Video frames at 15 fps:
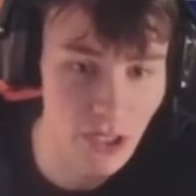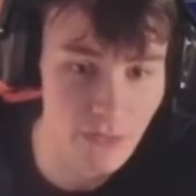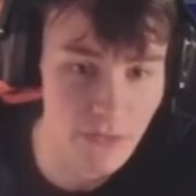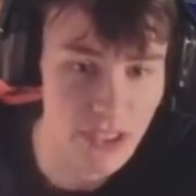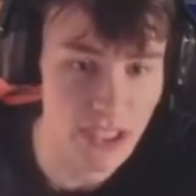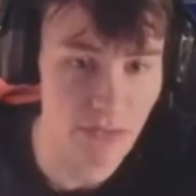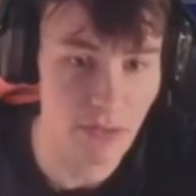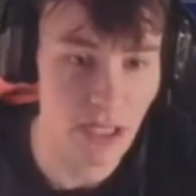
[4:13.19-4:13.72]
If
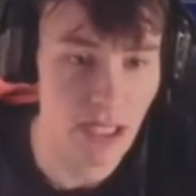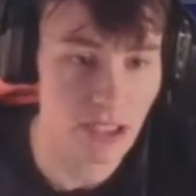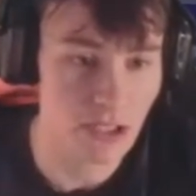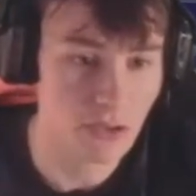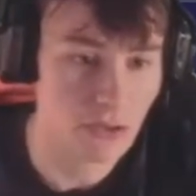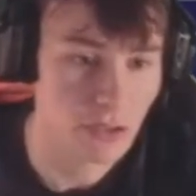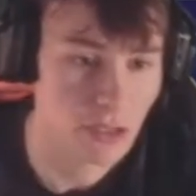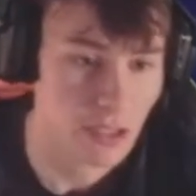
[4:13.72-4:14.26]
you see
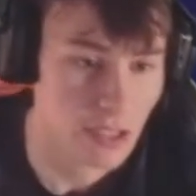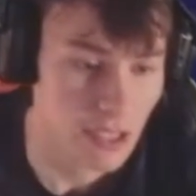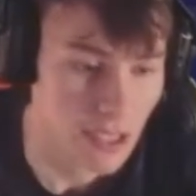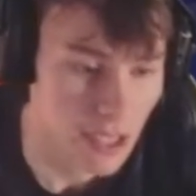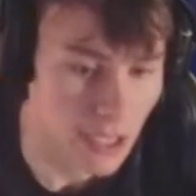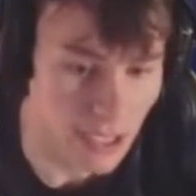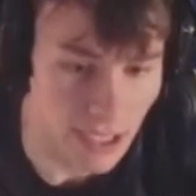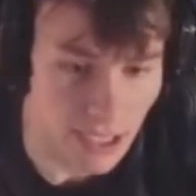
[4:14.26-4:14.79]
Ronaldo,
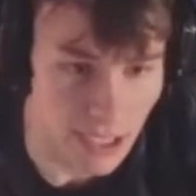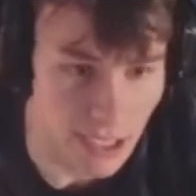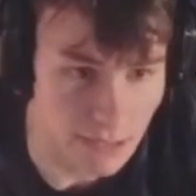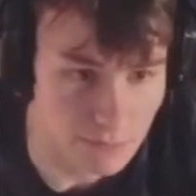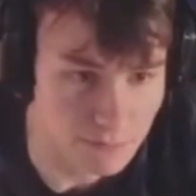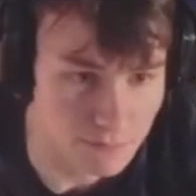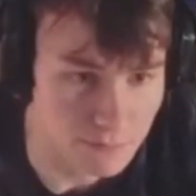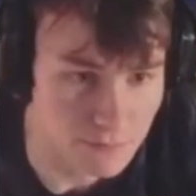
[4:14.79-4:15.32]

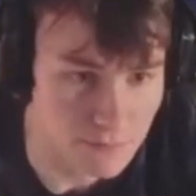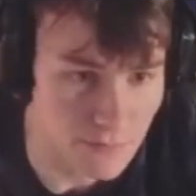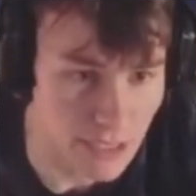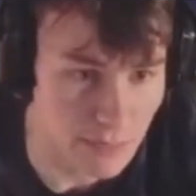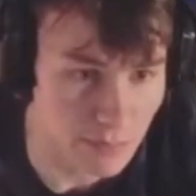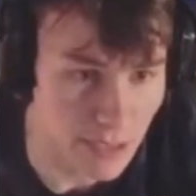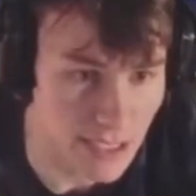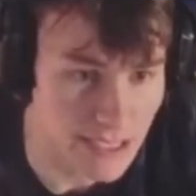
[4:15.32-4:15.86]

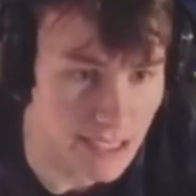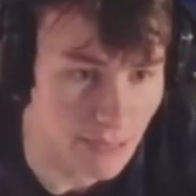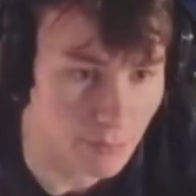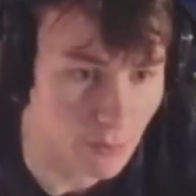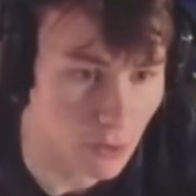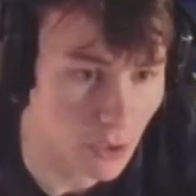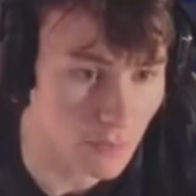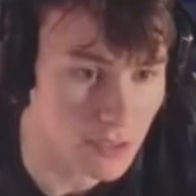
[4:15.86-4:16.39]
he plays that
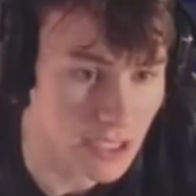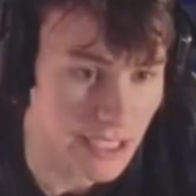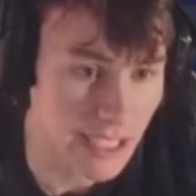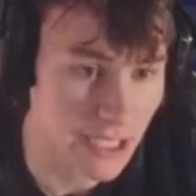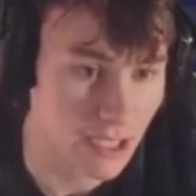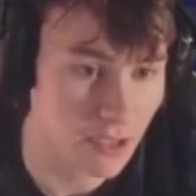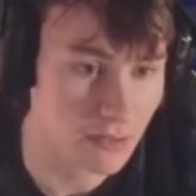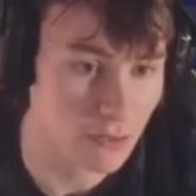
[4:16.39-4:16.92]
ball. Obviously
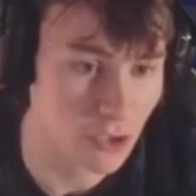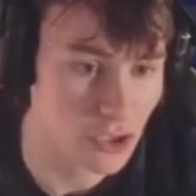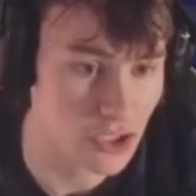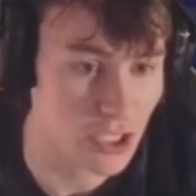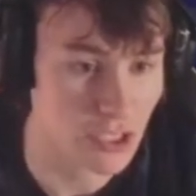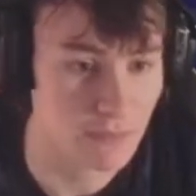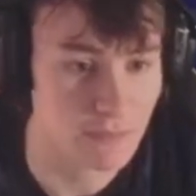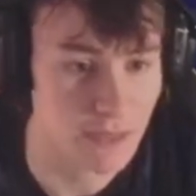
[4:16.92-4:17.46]
here, good
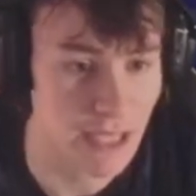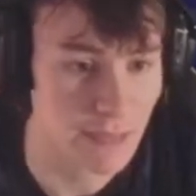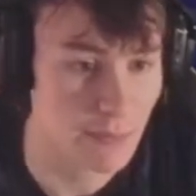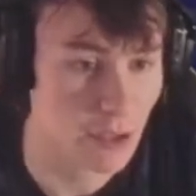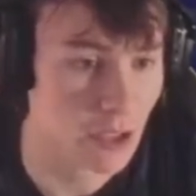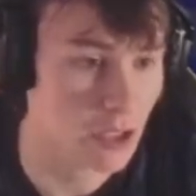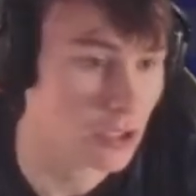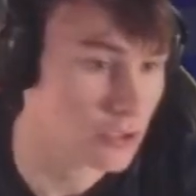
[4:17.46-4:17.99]
skill from
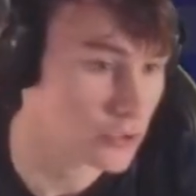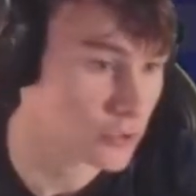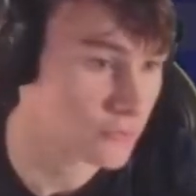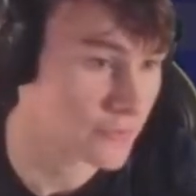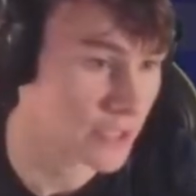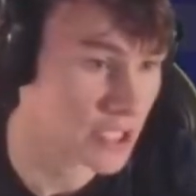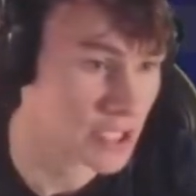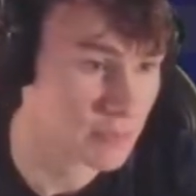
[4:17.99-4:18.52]
Neymar, good
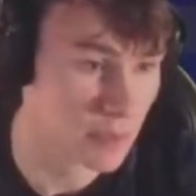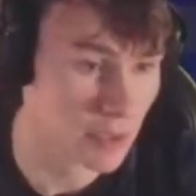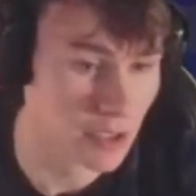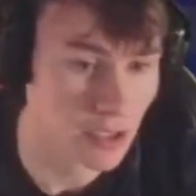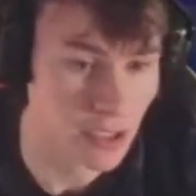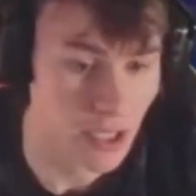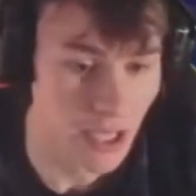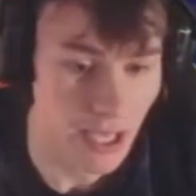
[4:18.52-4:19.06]
finish. But
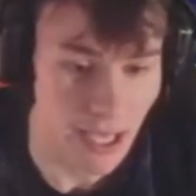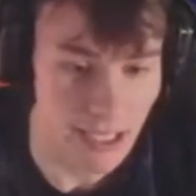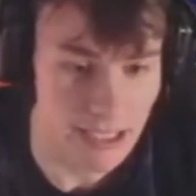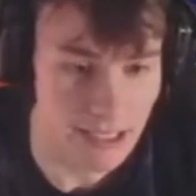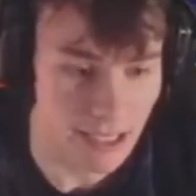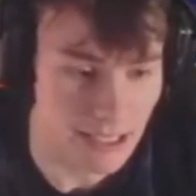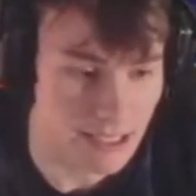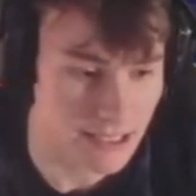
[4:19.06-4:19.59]

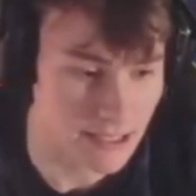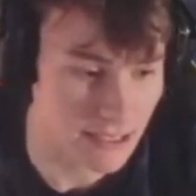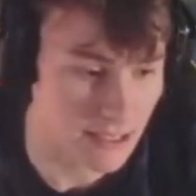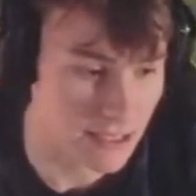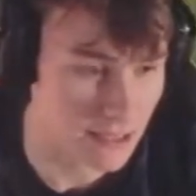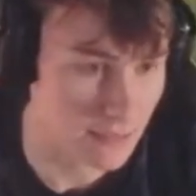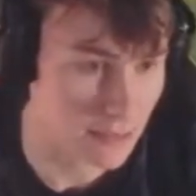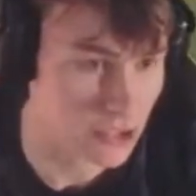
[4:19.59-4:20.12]
it's
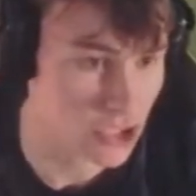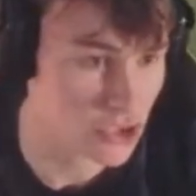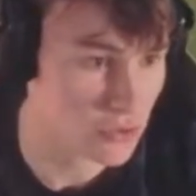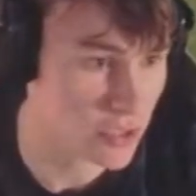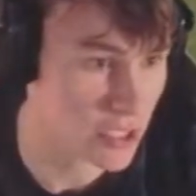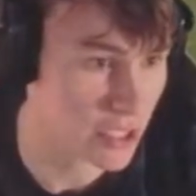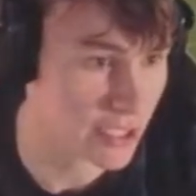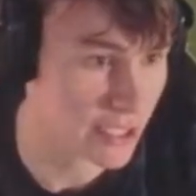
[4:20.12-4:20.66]
the, I'll just show
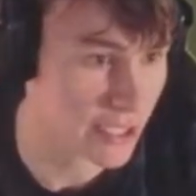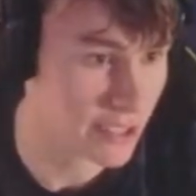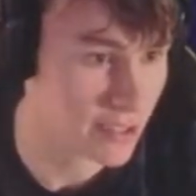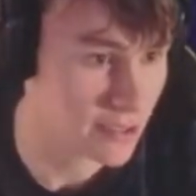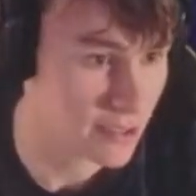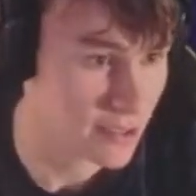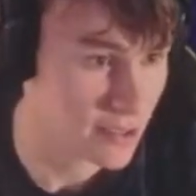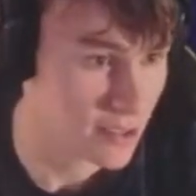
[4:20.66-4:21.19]
you again.
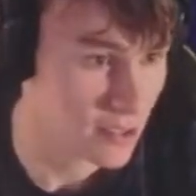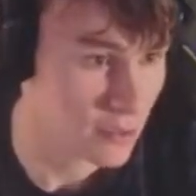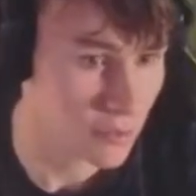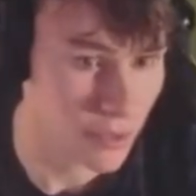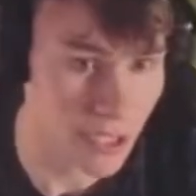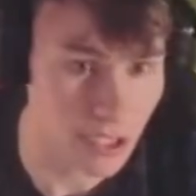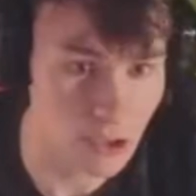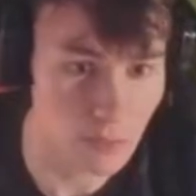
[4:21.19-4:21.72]

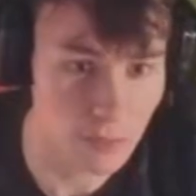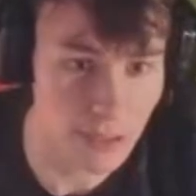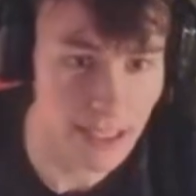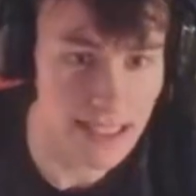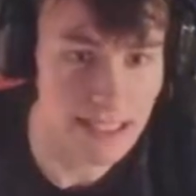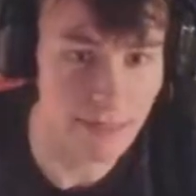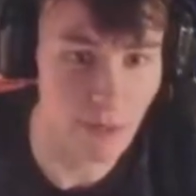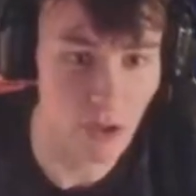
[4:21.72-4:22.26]
Ronaldo
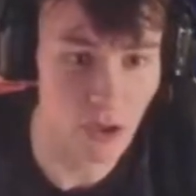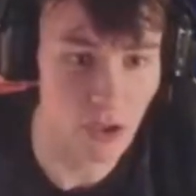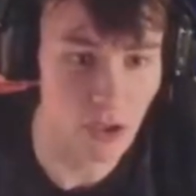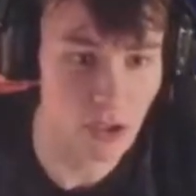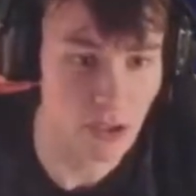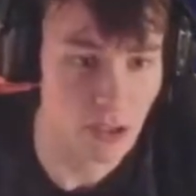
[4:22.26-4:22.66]
plays the ball.